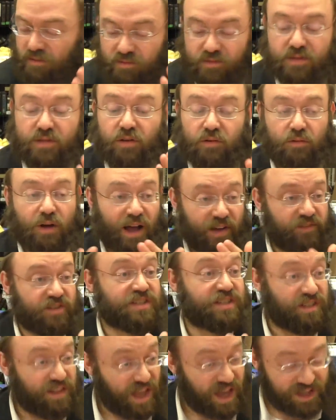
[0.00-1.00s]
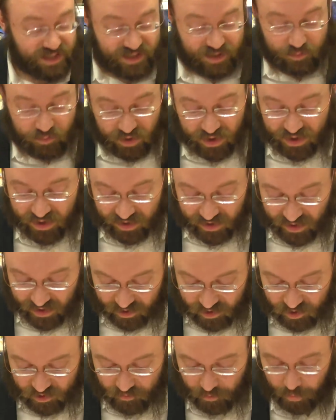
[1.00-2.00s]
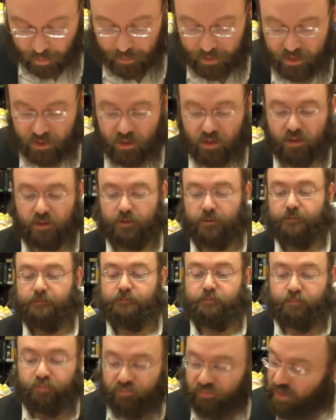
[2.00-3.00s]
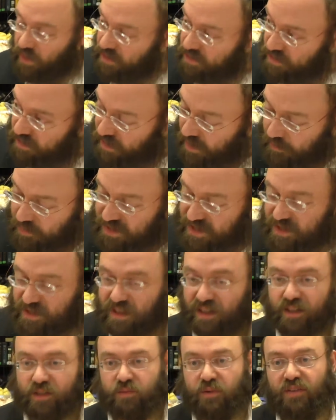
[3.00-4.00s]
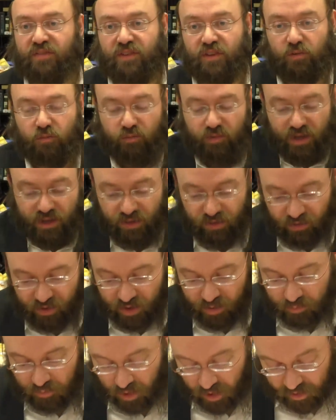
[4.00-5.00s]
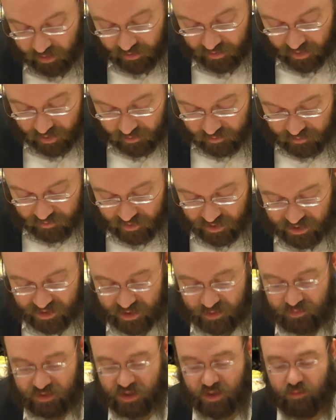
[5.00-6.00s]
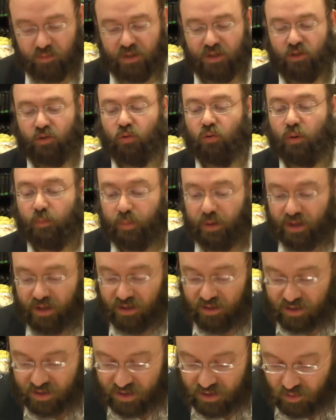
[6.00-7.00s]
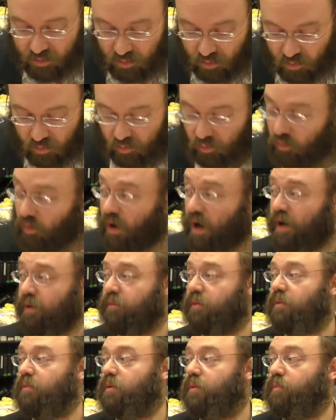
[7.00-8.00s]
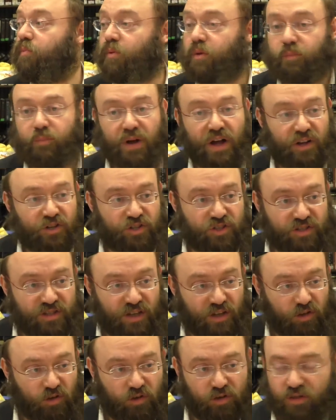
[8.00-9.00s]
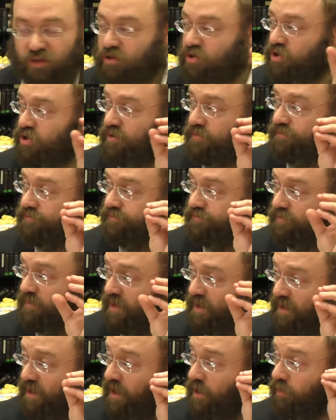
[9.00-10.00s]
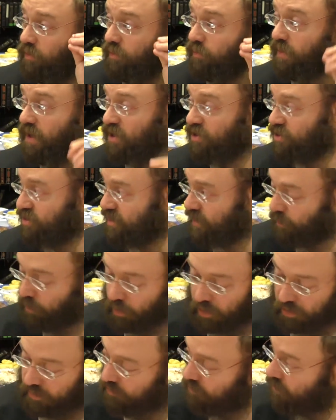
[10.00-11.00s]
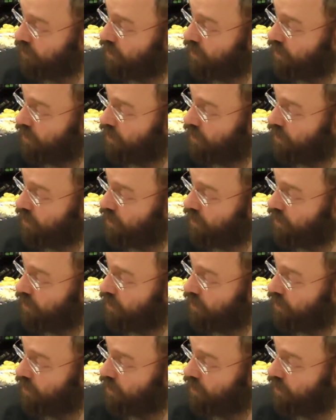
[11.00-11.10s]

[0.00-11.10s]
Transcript: So obviously there has to be a connection. So the Rebbe says like this. We have to read the Gemara here. There seems to be two opinions why we would put Parshas Achoydish together with Parshas Apora.